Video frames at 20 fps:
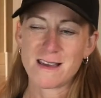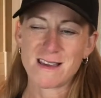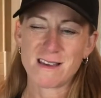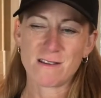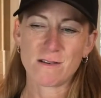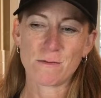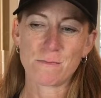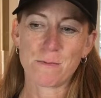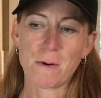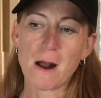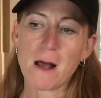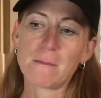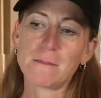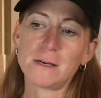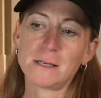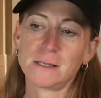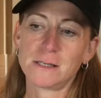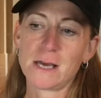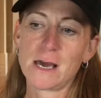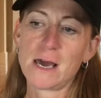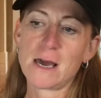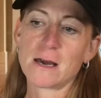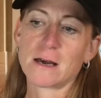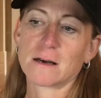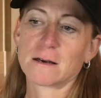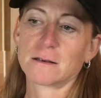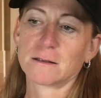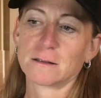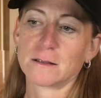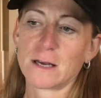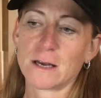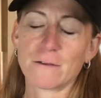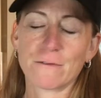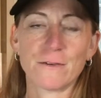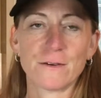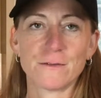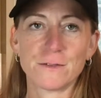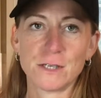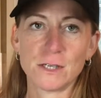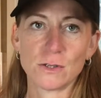it'll probably take like
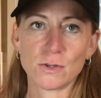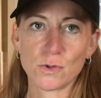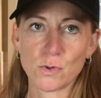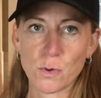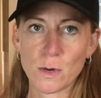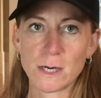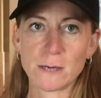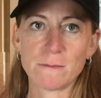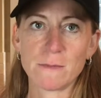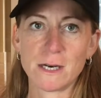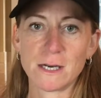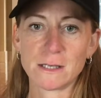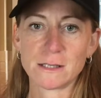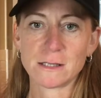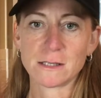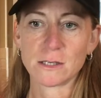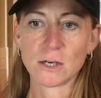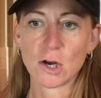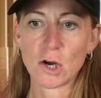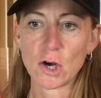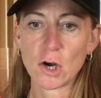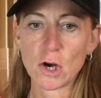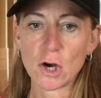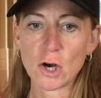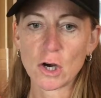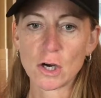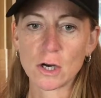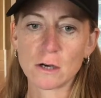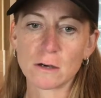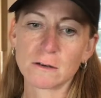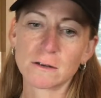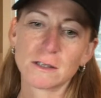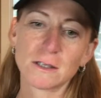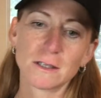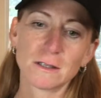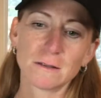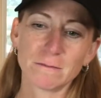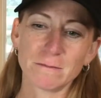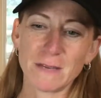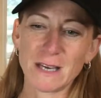15-20 minutes to cook,
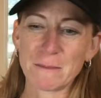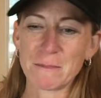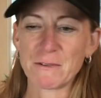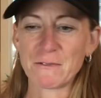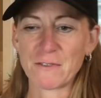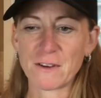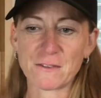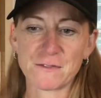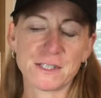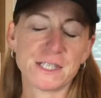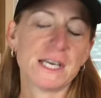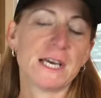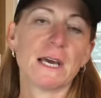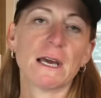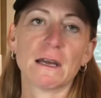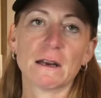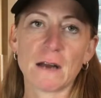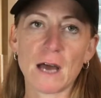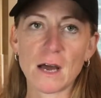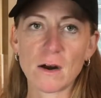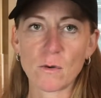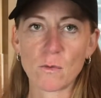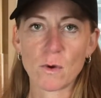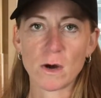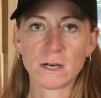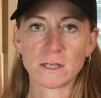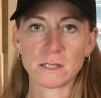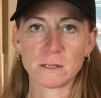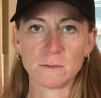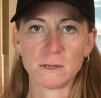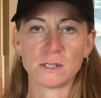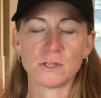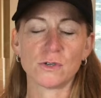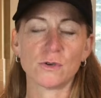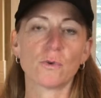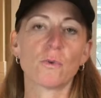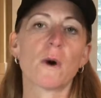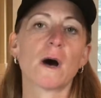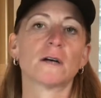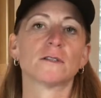maybe 15. I don't want it to be
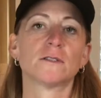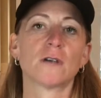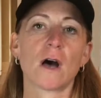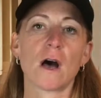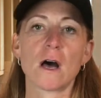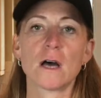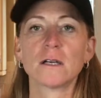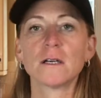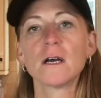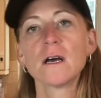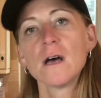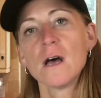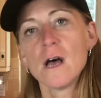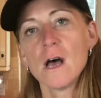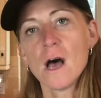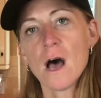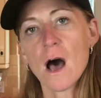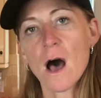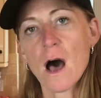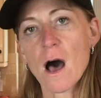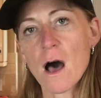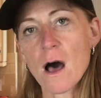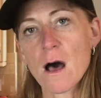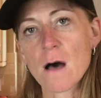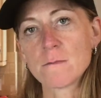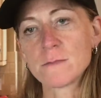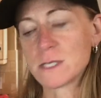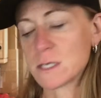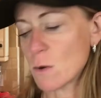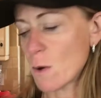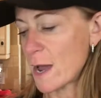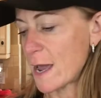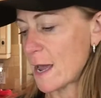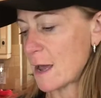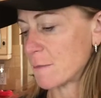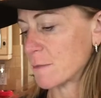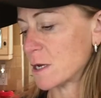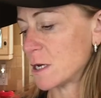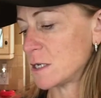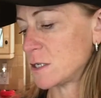too well done. So I
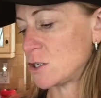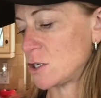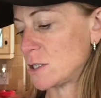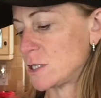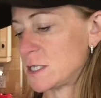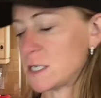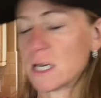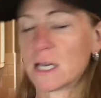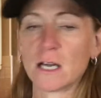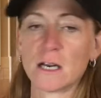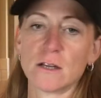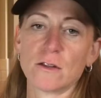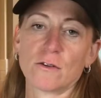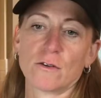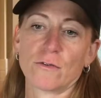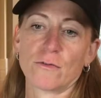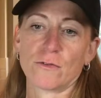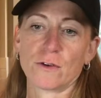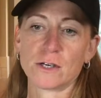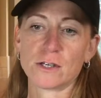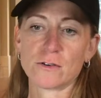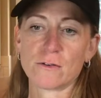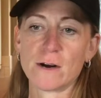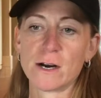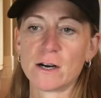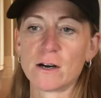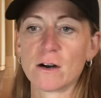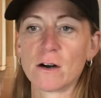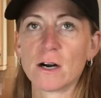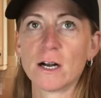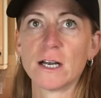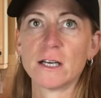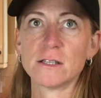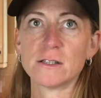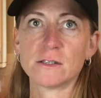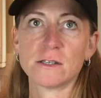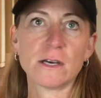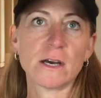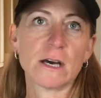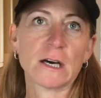am gonna just stick it in the refrigerator
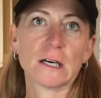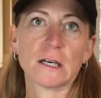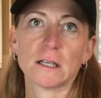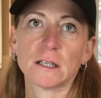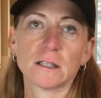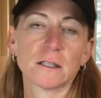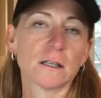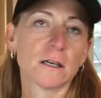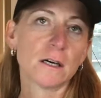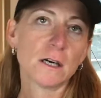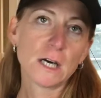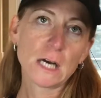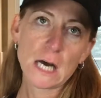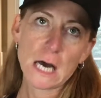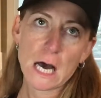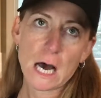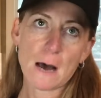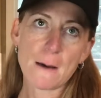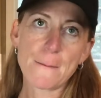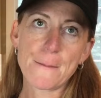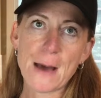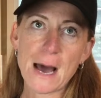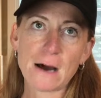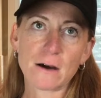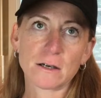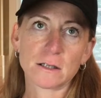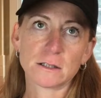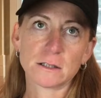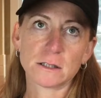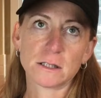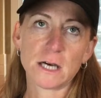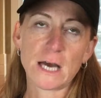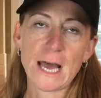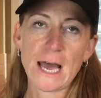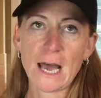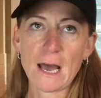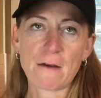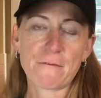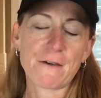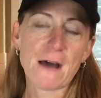until about a
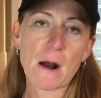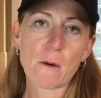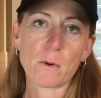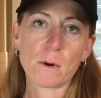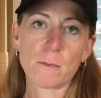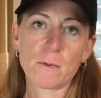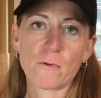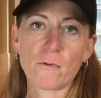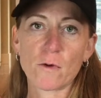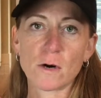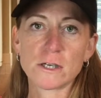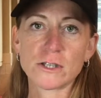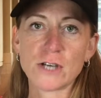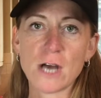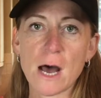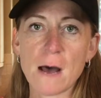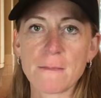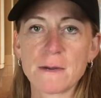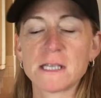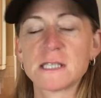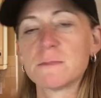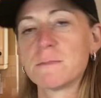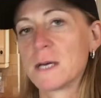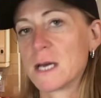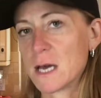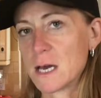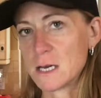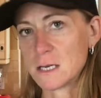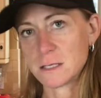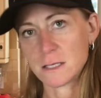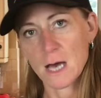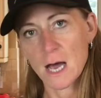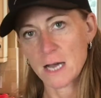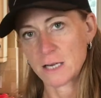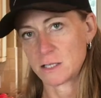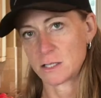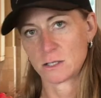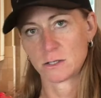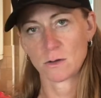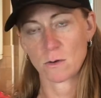half hour before Shabbos, because
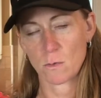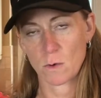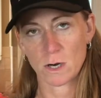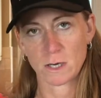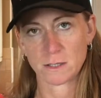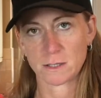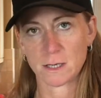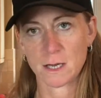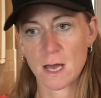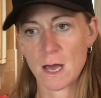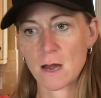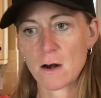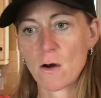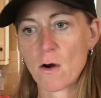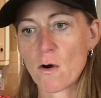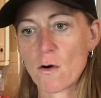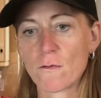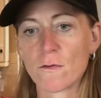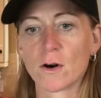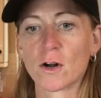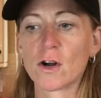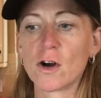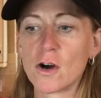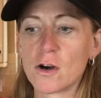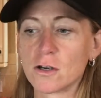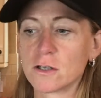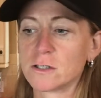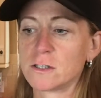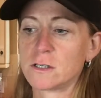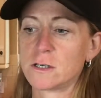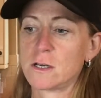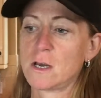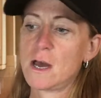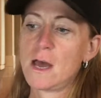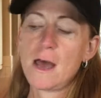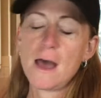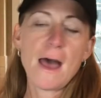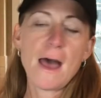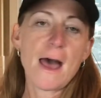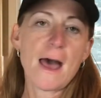I just don't want it to get overcooked,
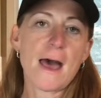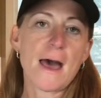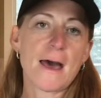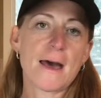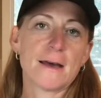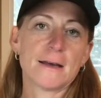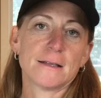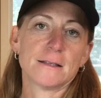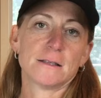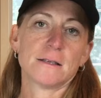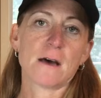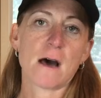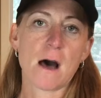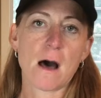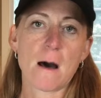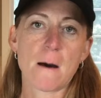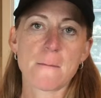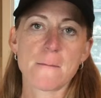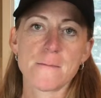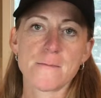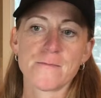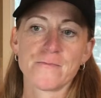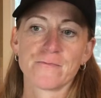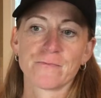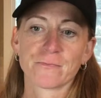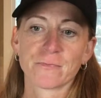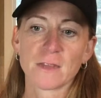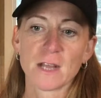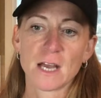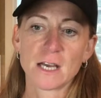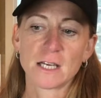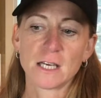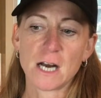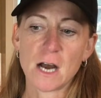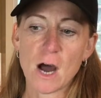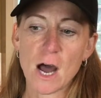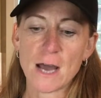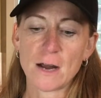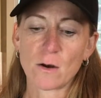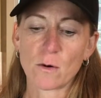and you
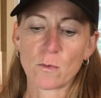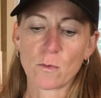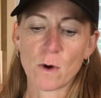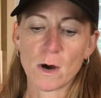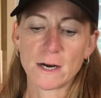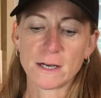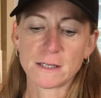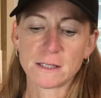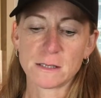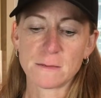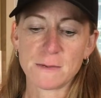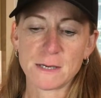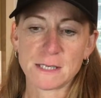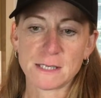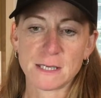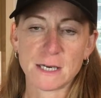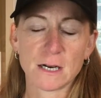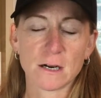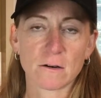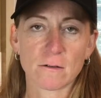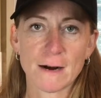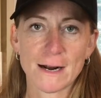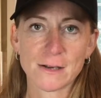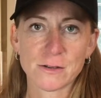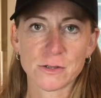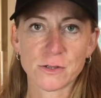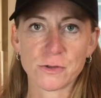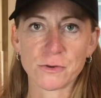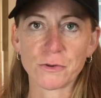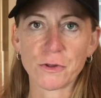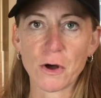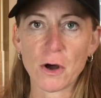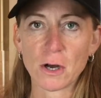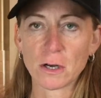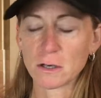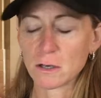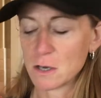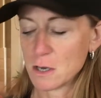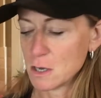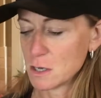know, I don't want it to be sitting around too
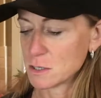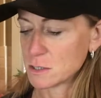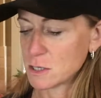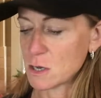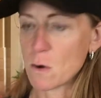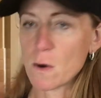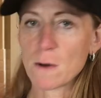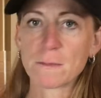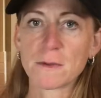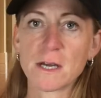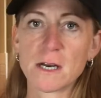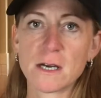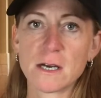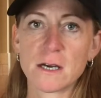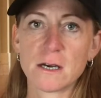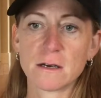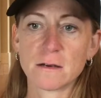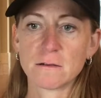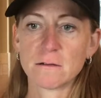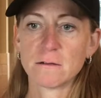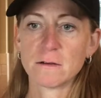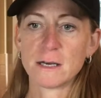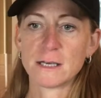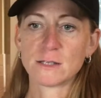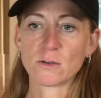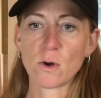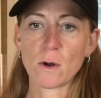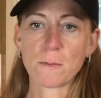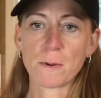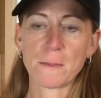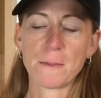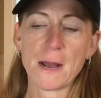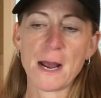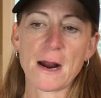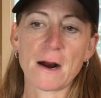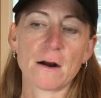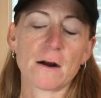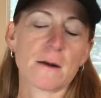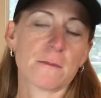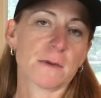long. So it's all
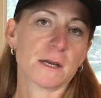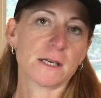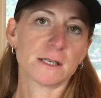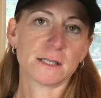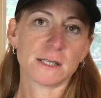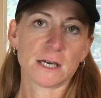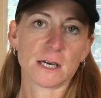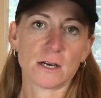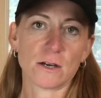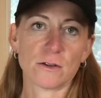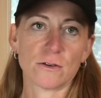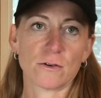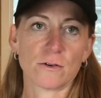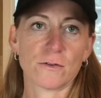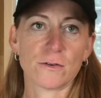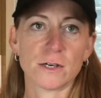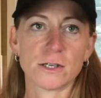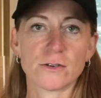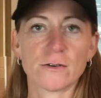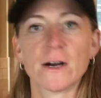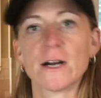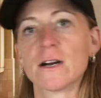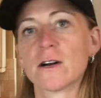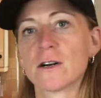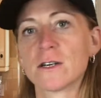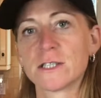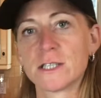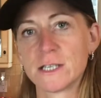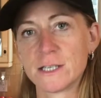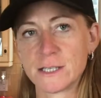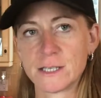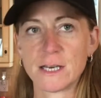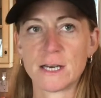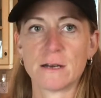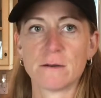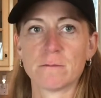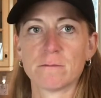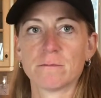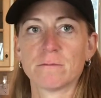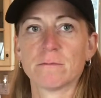prepared. I'm gonna stick it in the refrigerator to
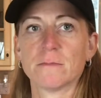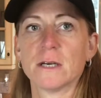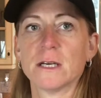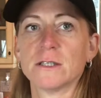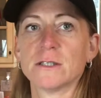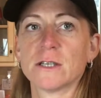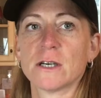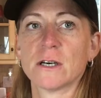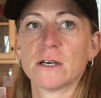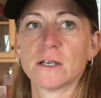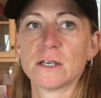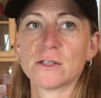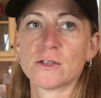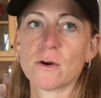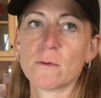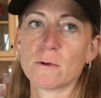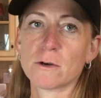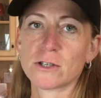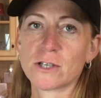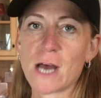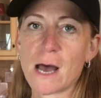sit until it's almost